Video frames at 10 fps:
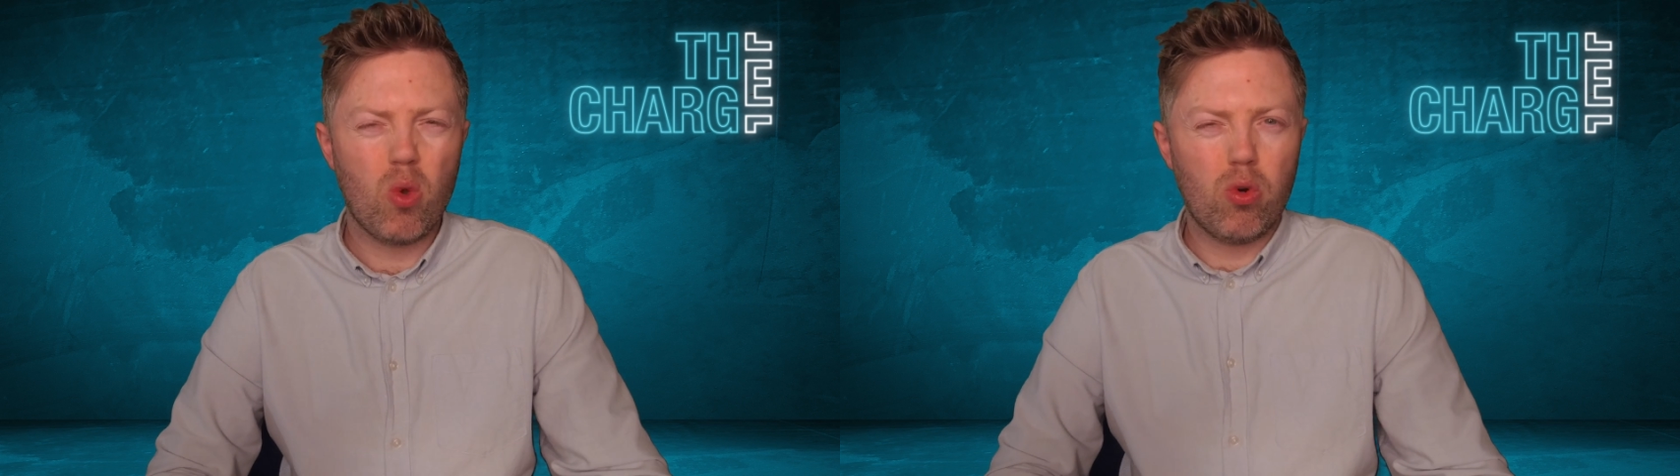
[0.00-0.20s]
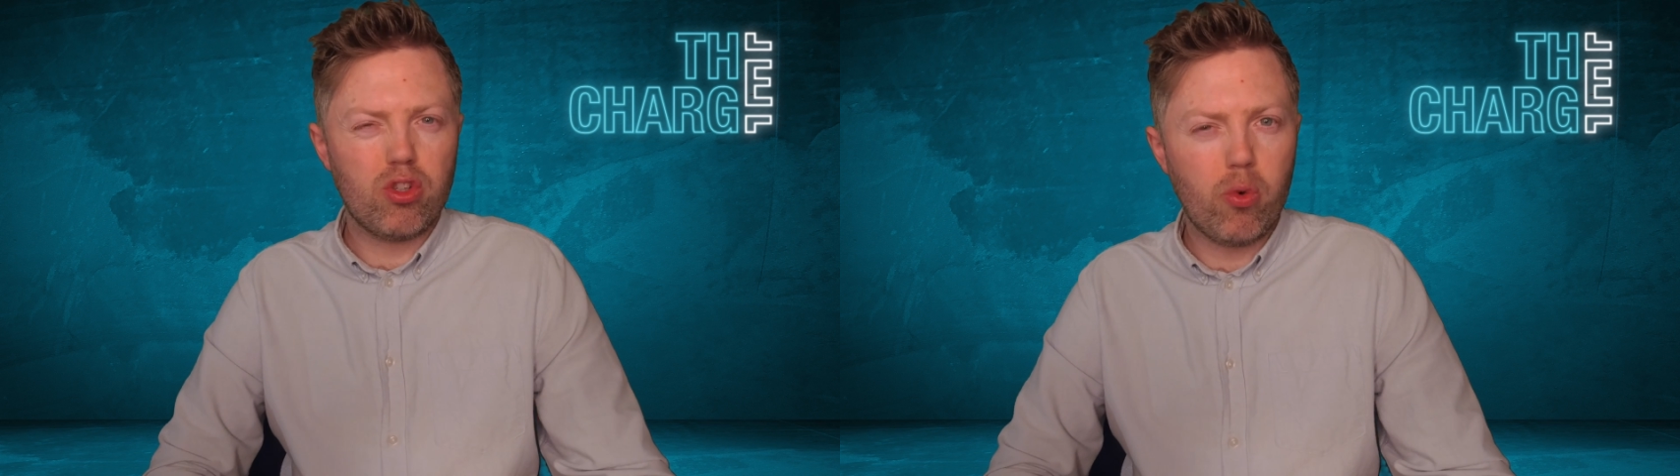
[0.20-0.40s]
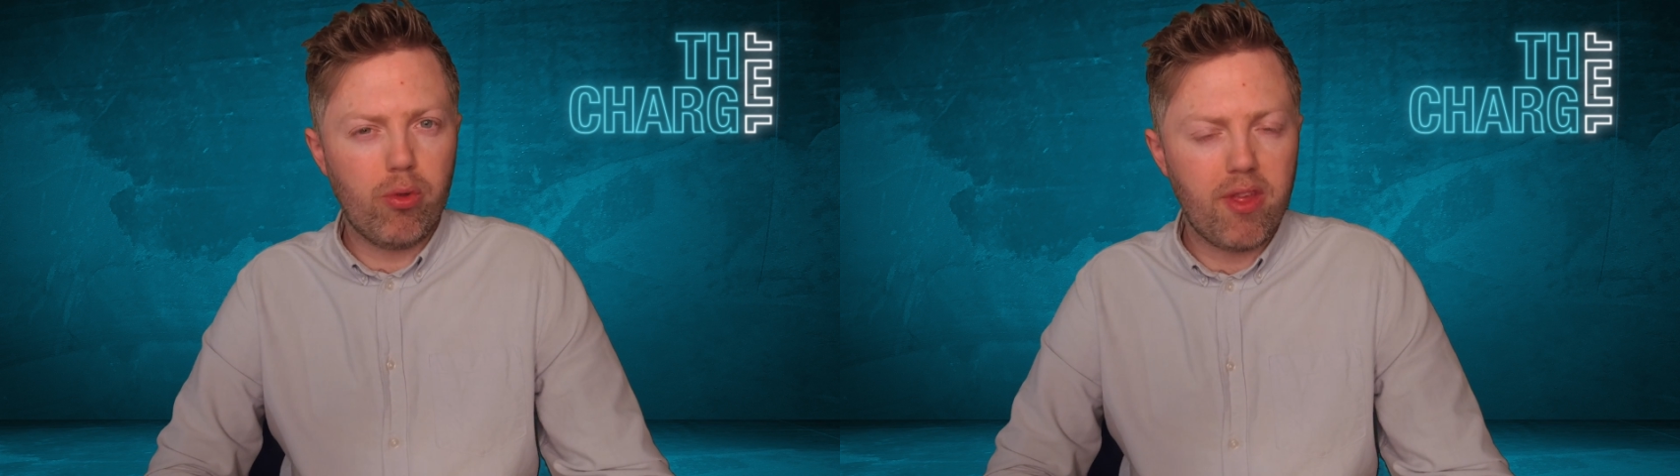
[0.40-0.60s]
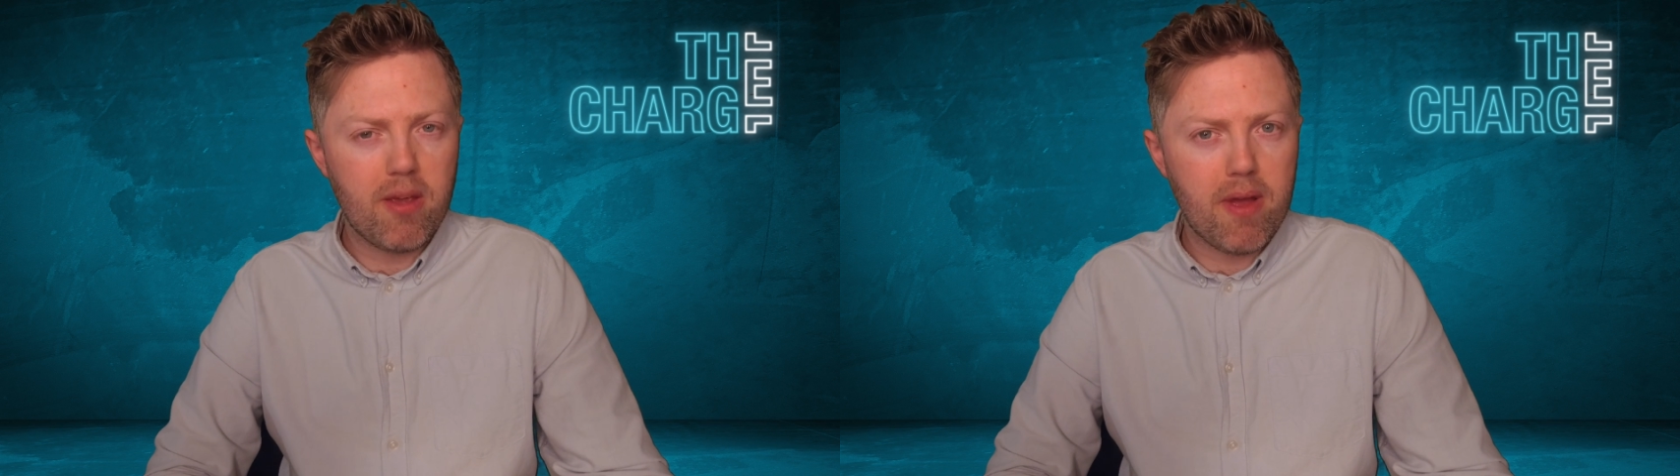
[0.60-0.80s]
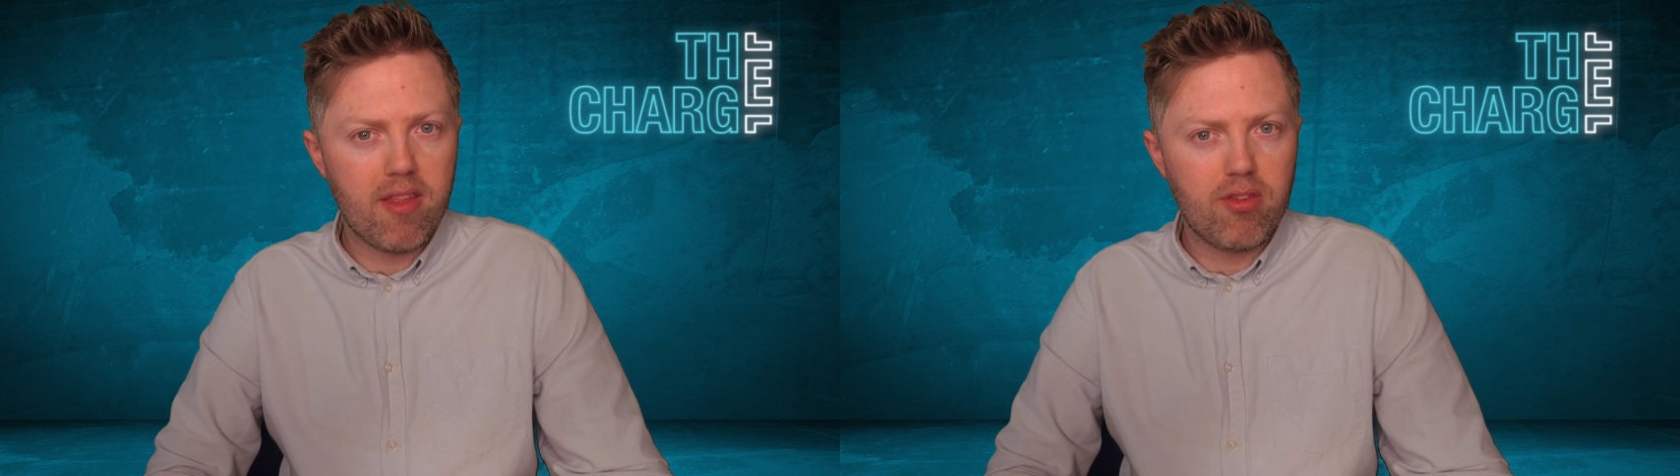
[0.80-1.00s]
What do you all
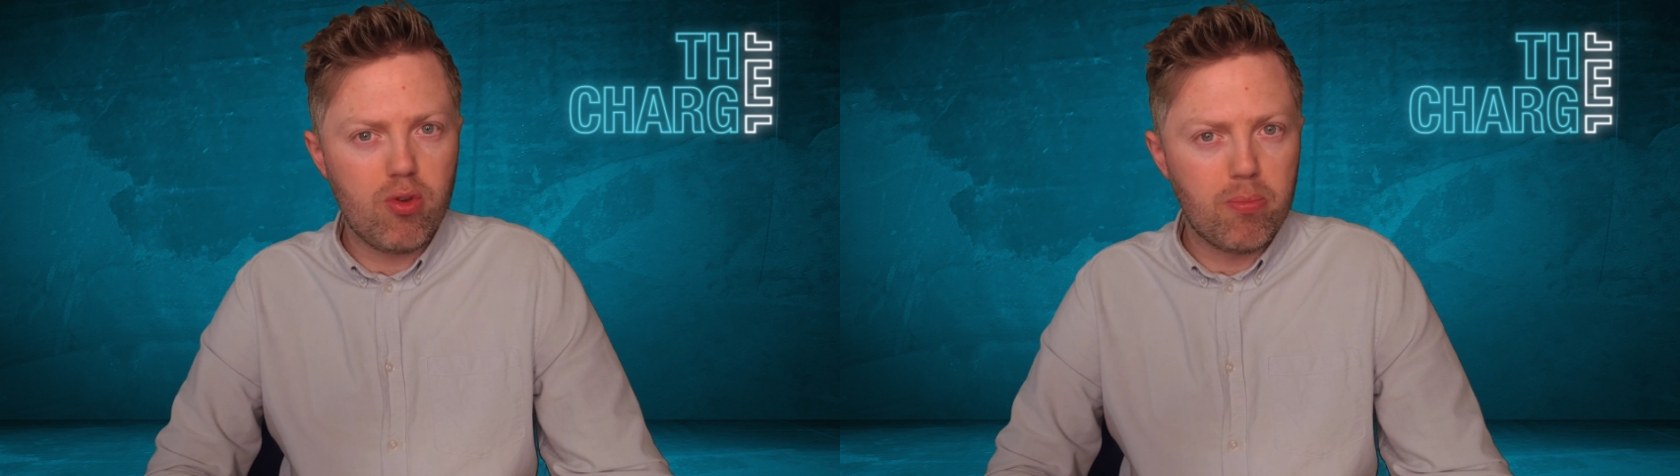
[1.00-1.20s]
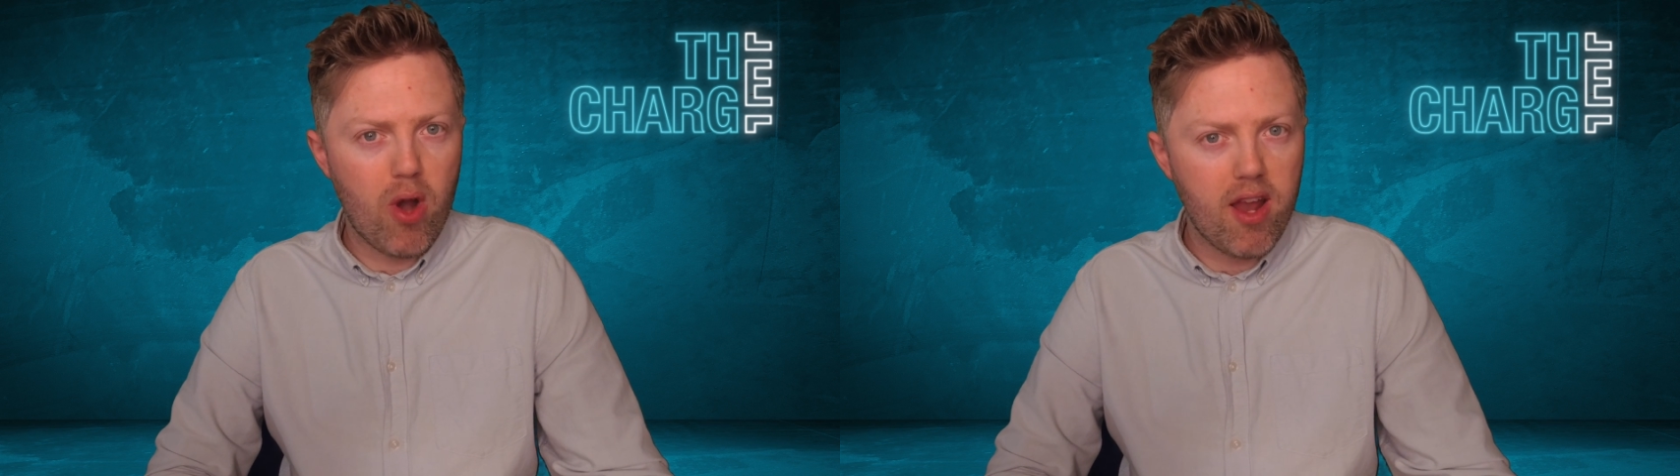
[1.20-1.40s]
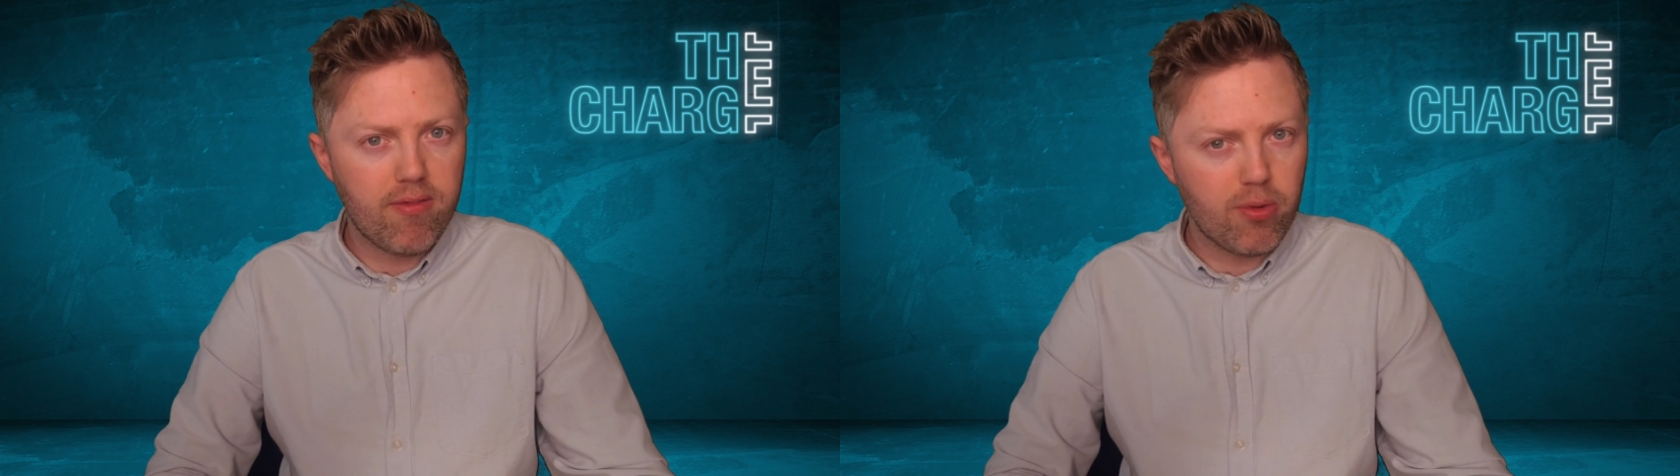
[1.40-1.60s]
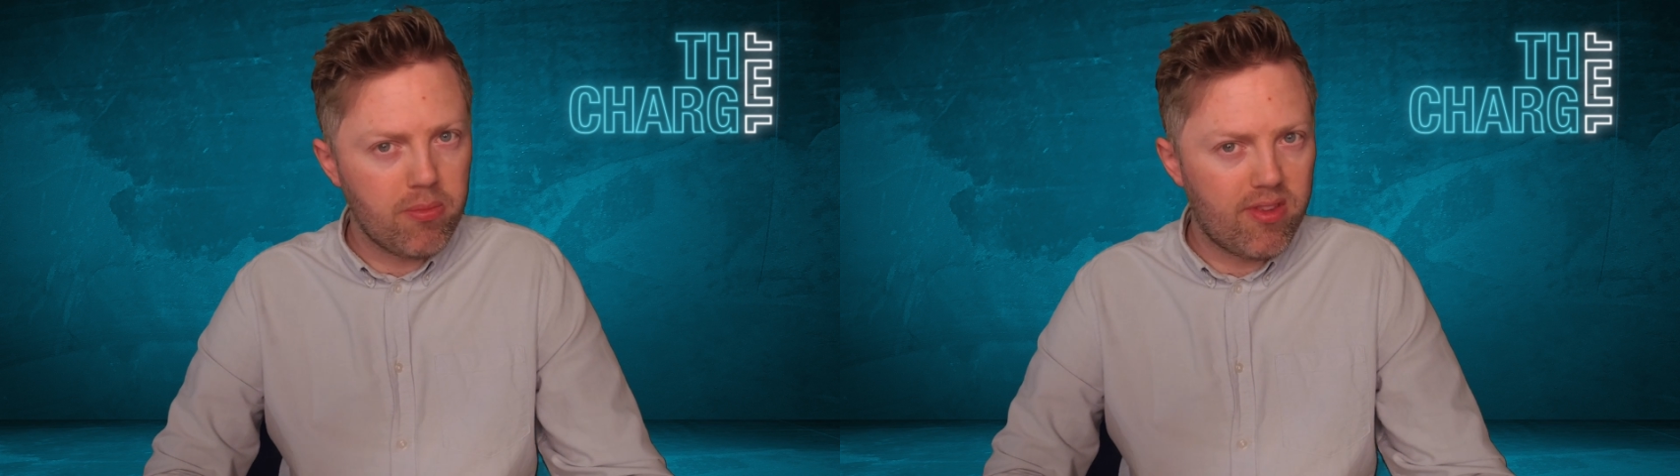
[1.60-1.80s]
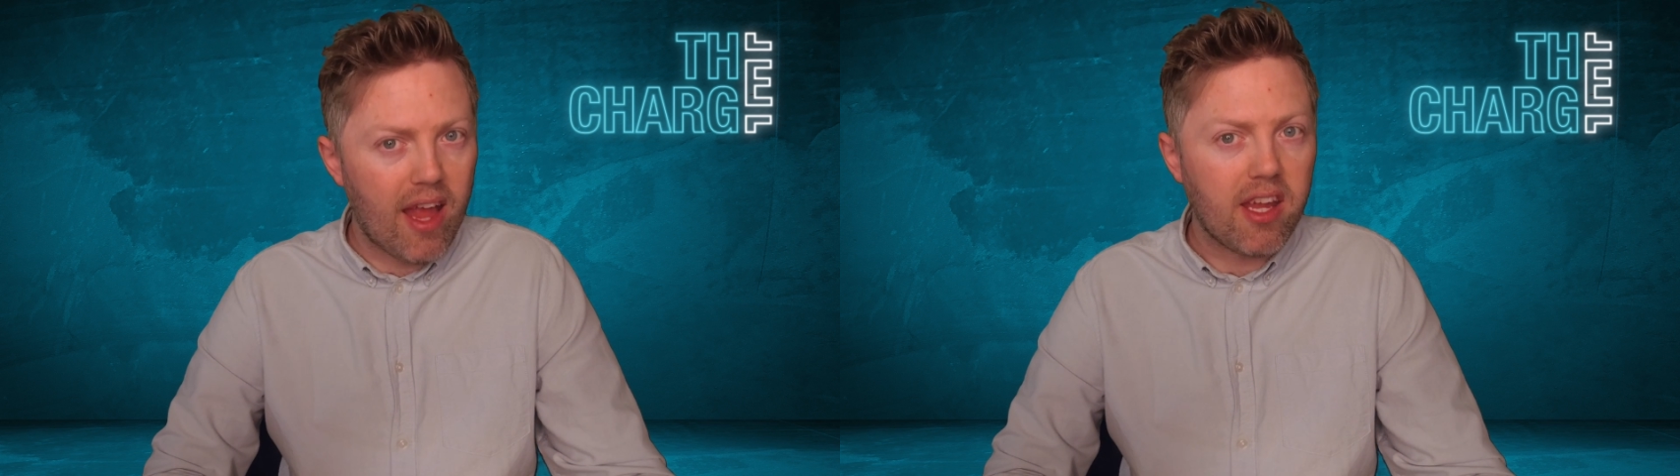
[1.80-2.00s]
think about this new brand
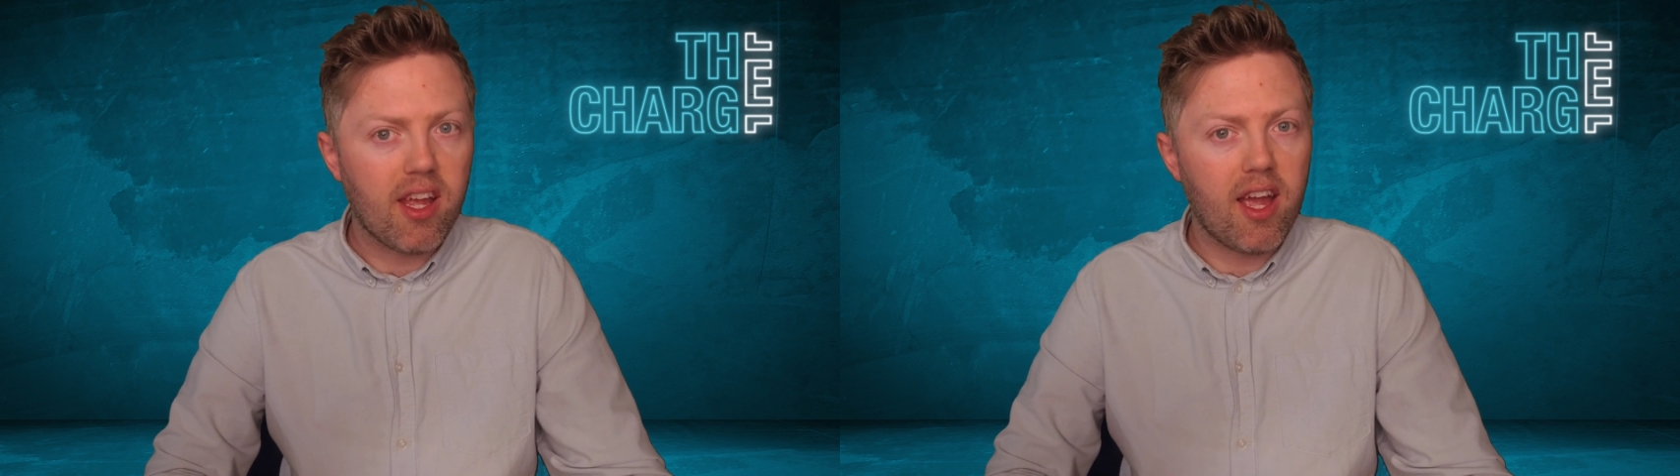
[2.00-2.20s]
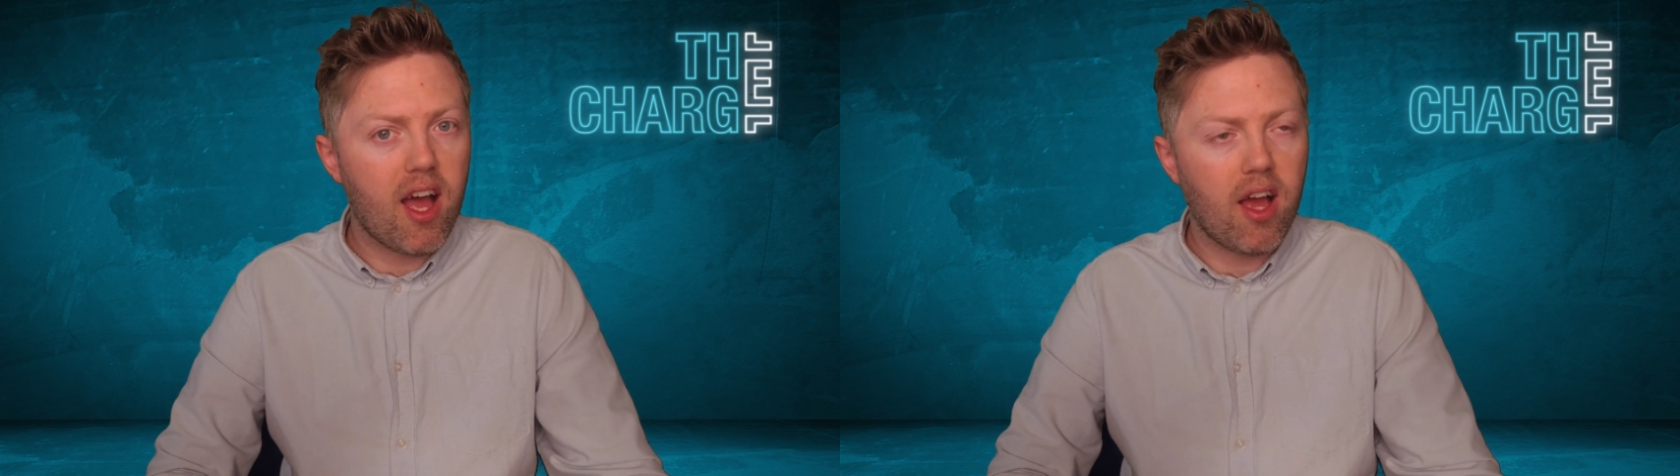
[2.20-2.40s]
from SAIC?